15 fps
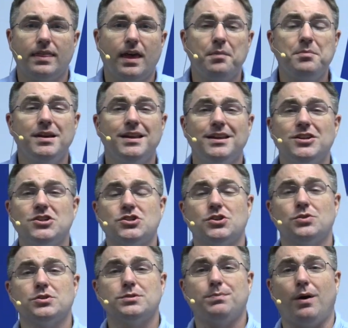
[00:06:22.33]
that meeting
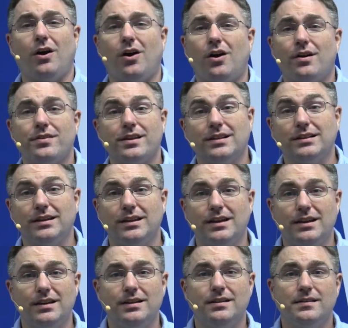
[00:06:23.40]
shows Paul that
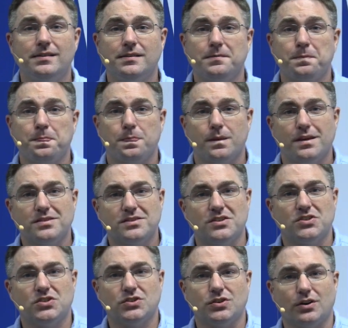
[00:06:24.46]
Lydia is
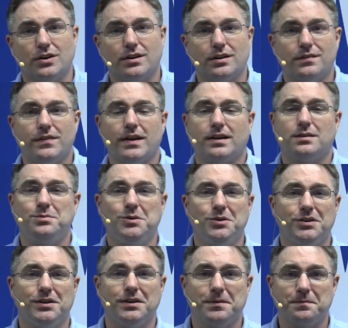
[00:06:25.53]
the start of that
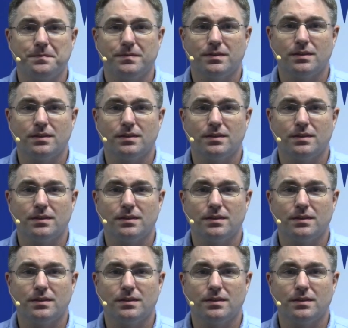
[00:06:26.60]
community.